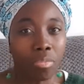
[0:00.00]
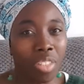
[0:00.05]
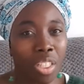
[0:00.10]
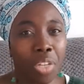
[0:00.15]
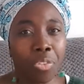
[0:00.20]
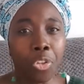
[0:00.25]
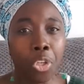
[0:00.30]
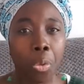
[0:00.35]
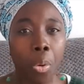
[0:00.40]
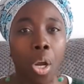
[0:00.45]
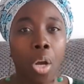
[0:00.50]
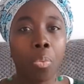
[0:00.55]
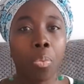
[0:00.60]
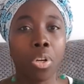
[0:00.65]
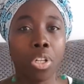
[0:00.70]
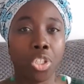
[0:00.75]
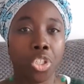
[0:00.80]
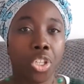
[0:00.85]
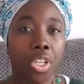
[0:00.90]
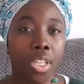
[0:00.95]
If you are
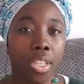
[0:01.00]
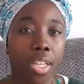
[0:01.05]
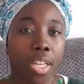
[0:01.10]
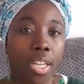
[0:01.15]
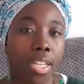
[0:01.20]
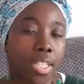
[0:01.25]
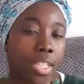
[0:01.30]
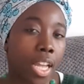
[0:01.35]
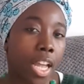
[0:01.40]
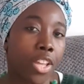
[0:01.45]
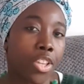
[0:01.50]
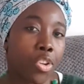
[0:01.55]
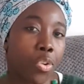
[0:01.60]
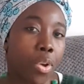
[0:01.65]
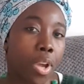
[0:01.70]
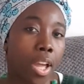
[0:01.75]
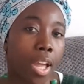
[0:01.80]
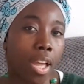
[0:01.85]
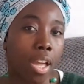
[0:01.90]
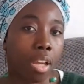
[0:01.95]
watching this and you
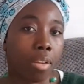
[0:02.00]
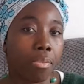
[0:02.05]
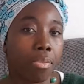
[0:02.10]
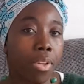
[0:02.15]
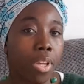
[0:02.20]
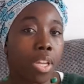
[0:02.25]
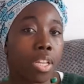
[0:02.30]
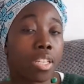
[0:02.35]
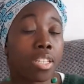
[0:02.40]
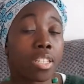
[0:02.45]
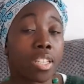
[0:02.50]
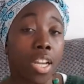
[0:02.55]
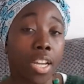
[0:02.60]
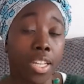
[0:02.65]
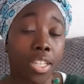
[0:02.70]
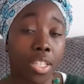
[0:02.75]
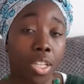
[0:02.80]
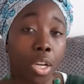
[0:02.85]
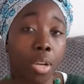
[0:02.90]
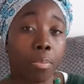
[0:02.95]
have
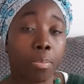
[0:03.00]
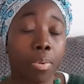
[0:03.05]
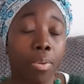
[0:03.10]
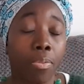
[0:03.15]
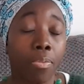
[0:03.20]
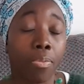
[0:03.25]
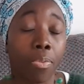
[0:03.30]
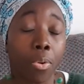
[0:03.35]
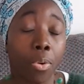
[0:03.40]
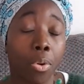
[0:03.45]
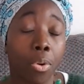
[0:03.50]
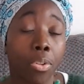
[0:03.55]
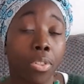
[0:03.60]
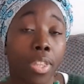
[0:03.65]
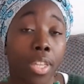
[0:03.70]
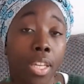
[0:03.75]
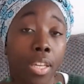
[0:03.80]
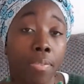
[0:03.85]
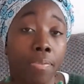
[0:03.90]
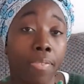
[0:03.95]
signed up for
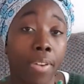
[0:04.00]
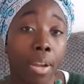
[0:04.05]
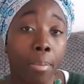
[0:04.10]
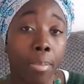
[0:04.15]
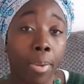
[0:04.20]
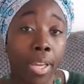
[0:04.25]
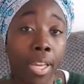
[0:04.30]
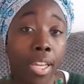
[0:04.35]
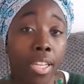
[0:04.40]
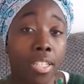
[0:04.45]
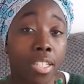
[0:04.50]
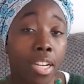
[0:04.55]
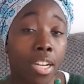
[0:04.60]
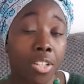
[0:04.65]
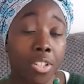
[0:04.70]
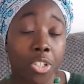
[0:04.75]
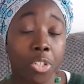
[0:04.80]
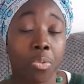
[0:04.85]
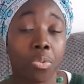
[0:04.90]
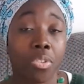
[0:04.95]
the Fab 8, I
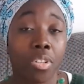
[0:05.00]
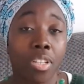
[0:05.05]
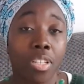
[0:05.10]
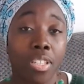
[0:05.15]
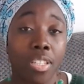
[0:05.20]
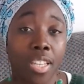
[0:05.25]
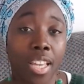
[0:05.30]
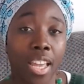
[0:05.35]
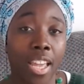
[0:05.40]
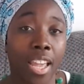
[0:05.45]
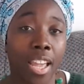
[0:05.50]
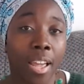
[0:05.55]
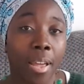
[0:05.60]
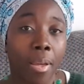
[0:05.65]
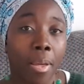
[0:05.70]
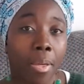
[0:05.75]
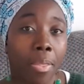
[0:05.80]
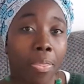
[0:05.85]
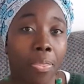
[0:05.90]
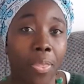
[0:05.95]
just want to say
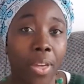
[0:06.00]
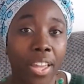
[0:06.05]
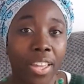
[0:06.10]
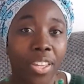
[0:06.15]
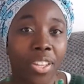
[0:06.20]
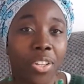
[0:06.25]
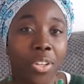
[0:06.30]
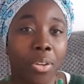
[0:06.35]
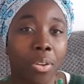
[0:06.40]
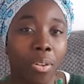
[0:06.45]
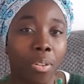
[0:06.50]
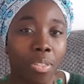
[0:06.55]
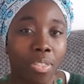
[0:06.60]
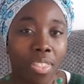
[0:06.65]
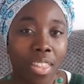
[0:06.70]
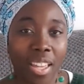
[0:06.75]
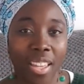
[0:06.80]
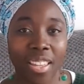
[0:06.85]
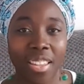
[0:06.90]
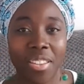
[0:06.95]
thank you,
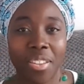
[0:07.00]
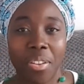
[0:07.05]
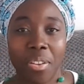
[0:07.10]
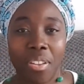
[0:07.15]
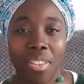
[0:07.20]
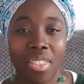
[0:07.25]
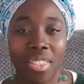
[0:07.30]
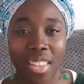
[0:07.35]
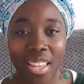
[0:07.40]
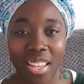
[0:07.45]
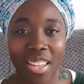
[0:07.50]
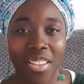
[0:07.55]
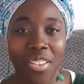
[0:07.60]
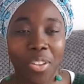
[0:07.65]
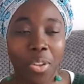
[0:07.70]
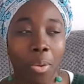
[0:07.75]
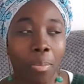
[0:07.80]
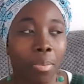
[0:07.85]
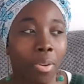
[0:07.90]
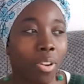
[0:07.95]
thank you, thank
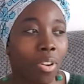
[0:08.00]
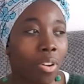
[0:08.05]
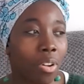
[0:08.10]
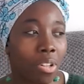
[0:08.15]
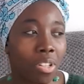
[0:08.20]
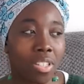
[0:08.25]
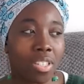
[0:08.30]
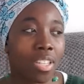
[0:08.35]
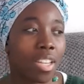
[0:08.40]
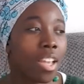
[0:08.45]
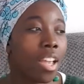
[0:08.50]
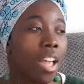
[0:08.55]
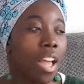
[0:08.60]
you, because